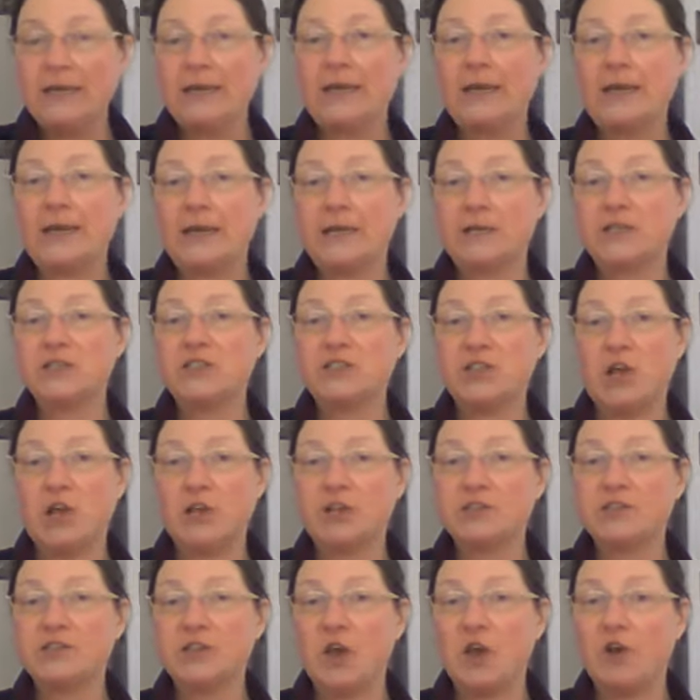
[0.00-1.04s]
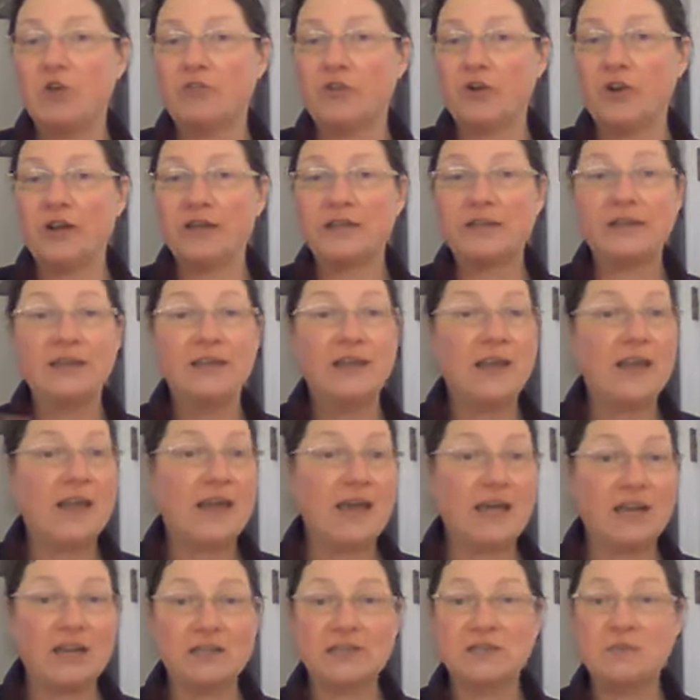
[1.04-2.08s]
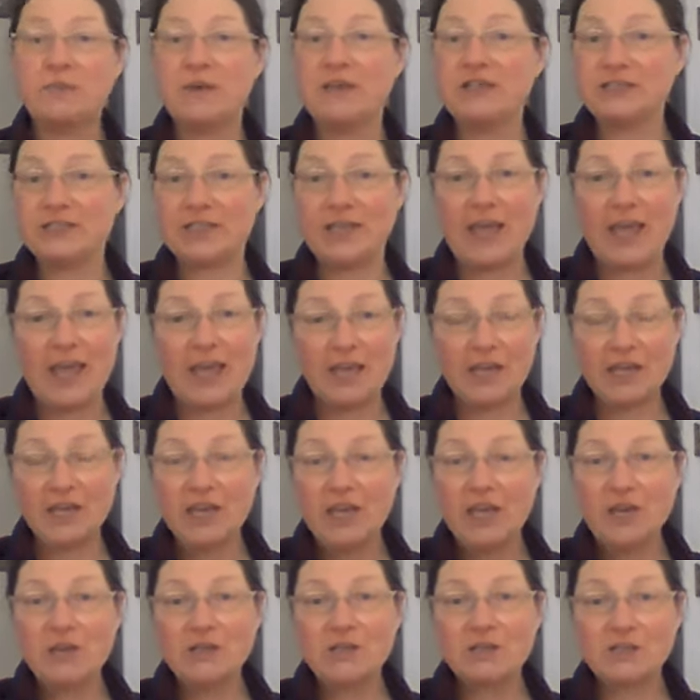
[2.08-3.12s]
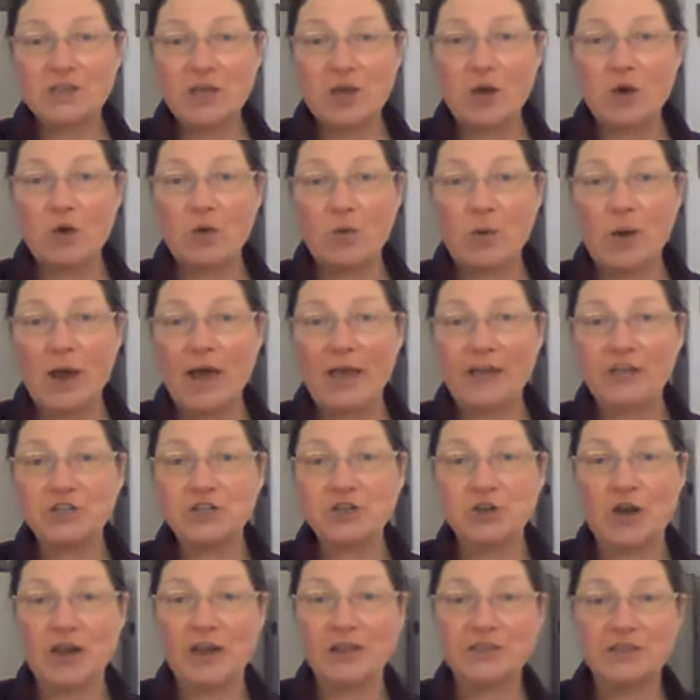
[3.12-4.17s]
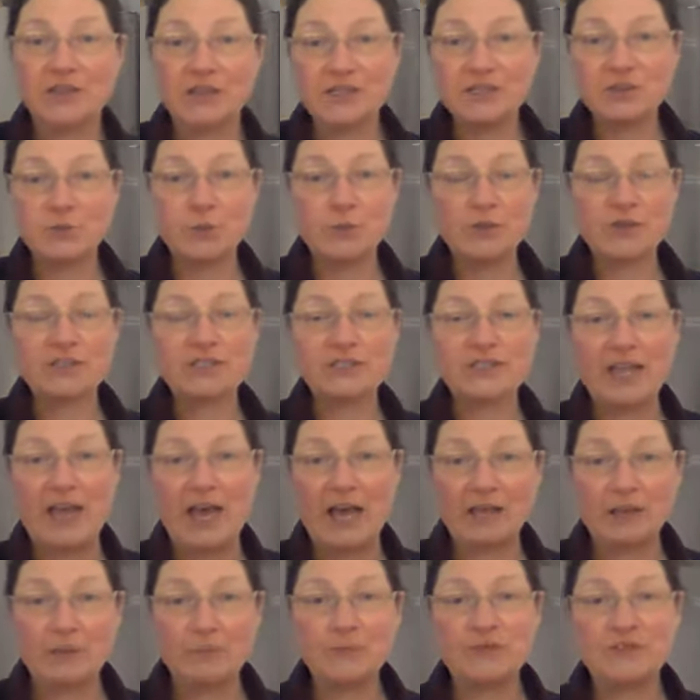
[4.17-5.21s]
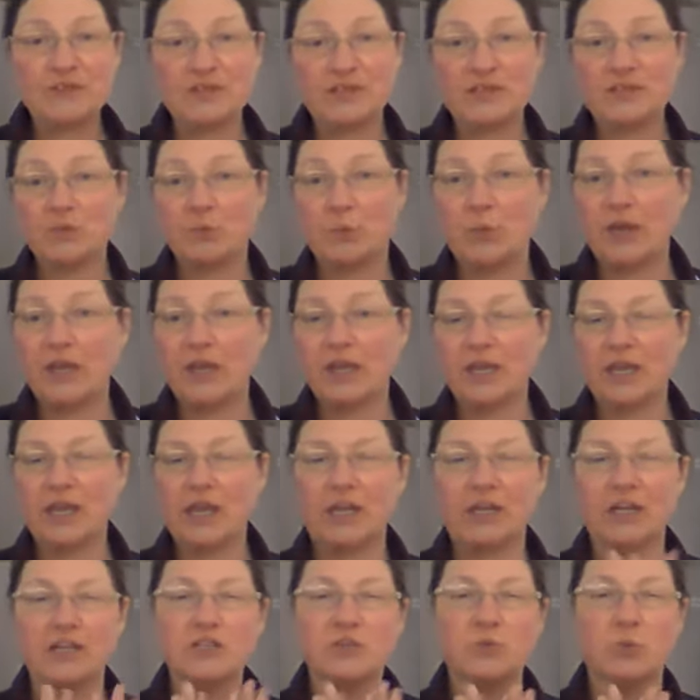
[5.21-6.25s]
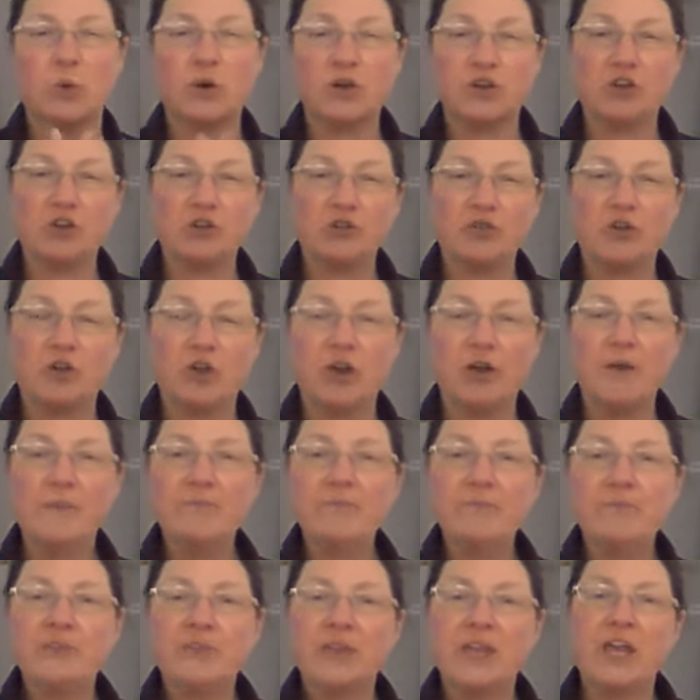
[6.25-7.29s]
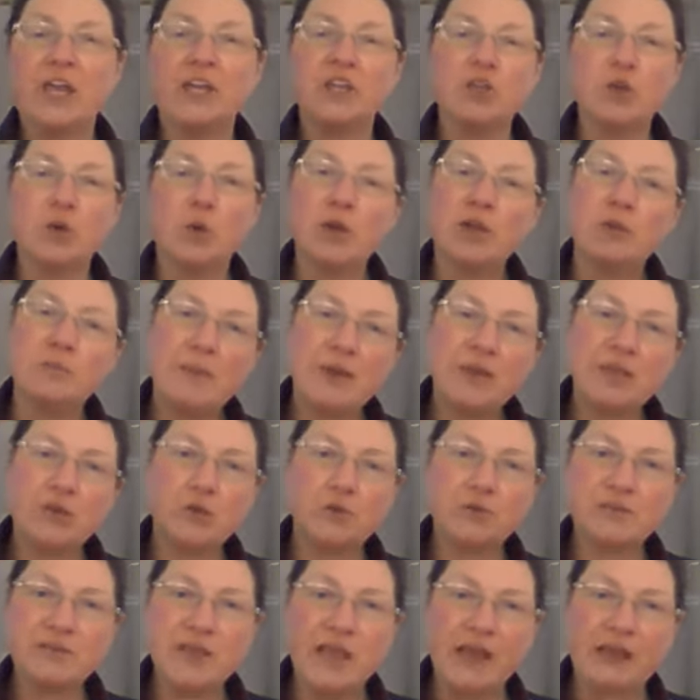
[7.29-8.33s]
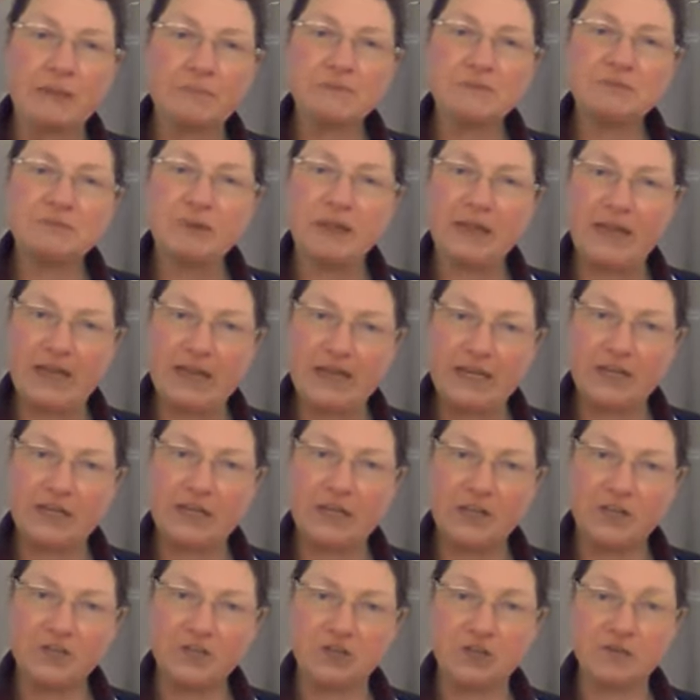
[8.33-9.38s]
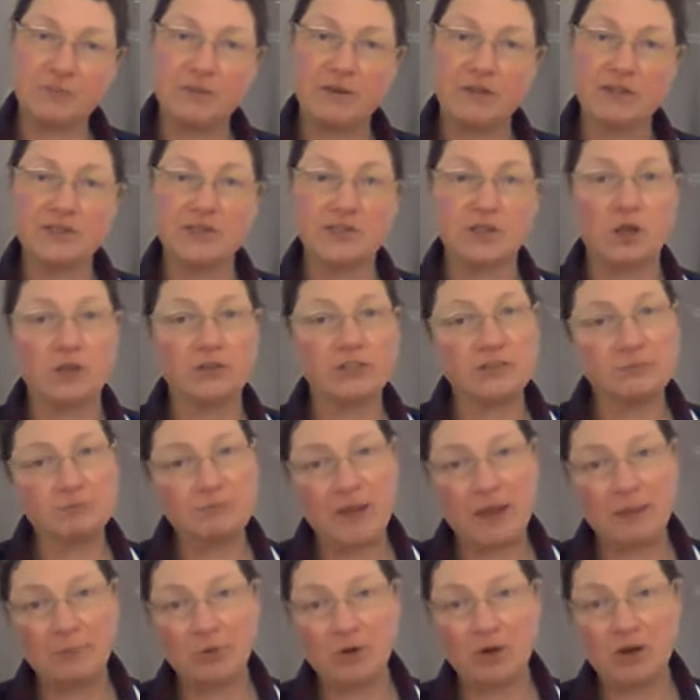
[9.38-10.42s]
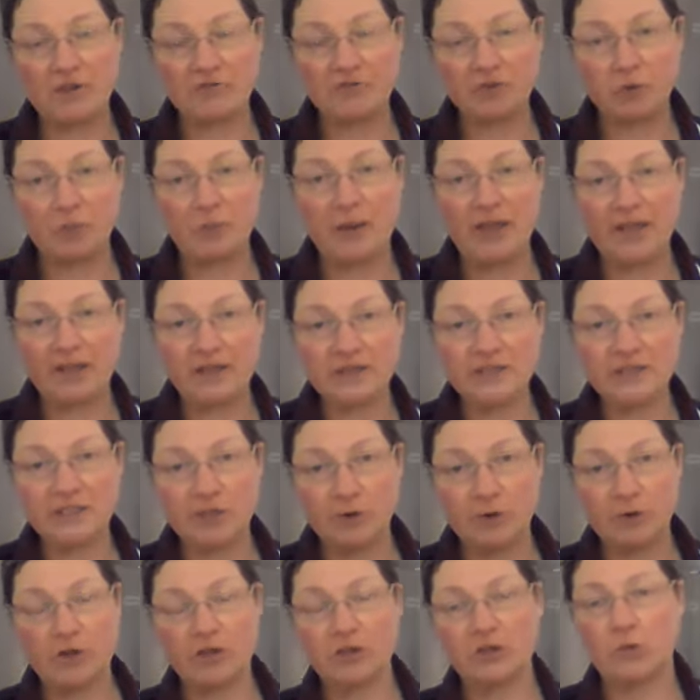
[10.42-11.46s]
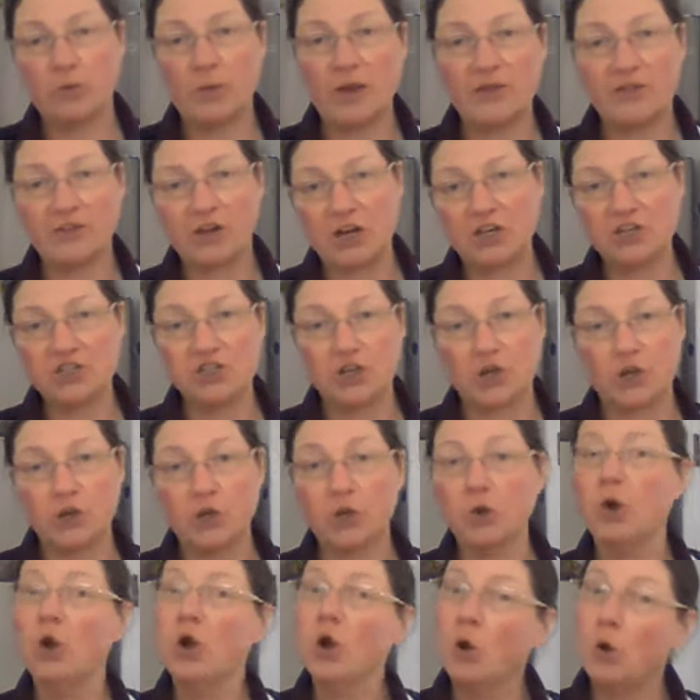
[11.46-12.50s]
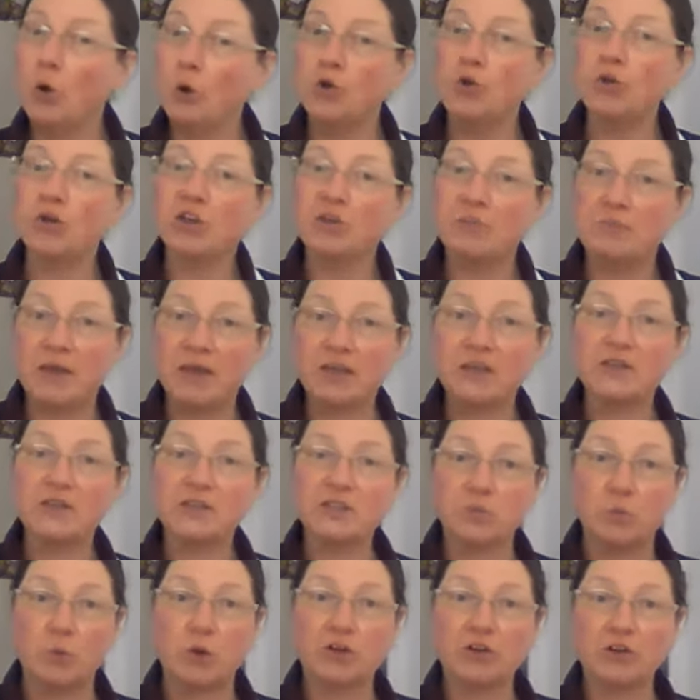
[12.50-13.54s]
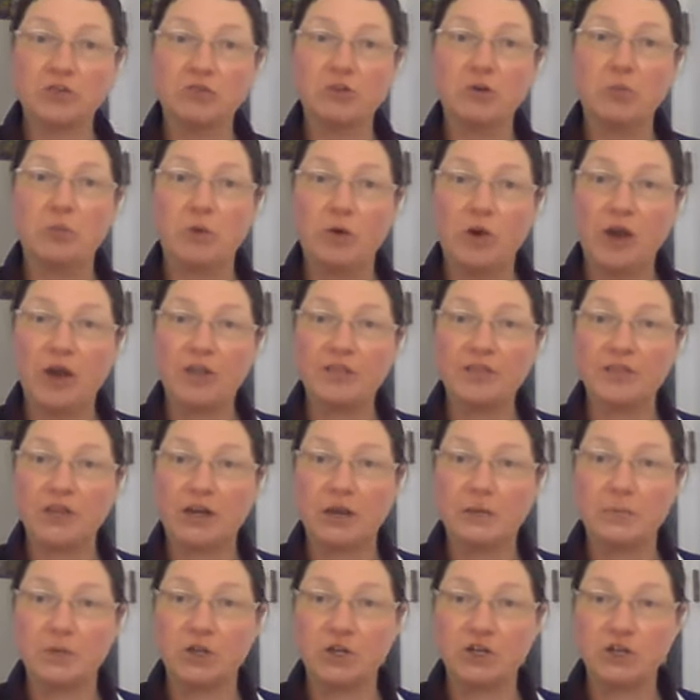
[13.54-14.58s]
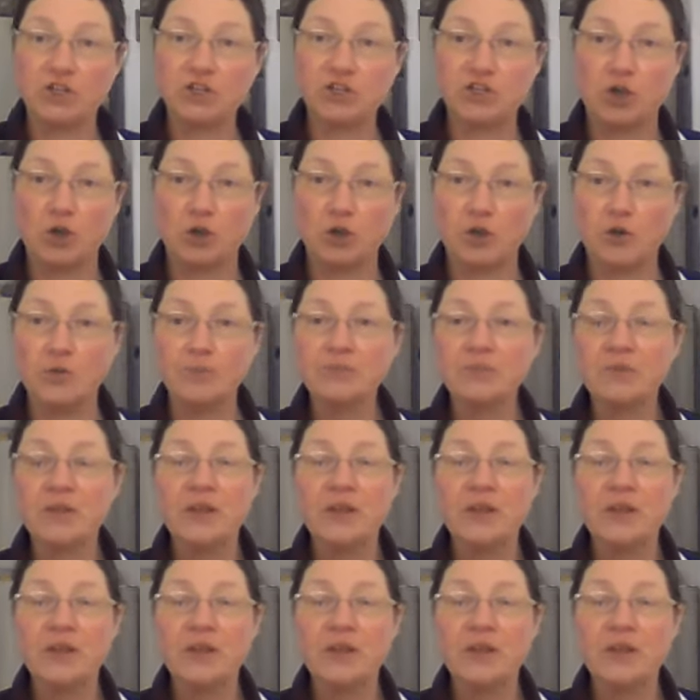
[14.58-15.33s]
uh, sauce over it, and it's a piece of cake. So I tried this with scallops this week, and it's wonderful. And you can make your scallops plain and just put salt and pepper after pan searing the way that I show you, or you can make this wonderful broth that I'm going to show you.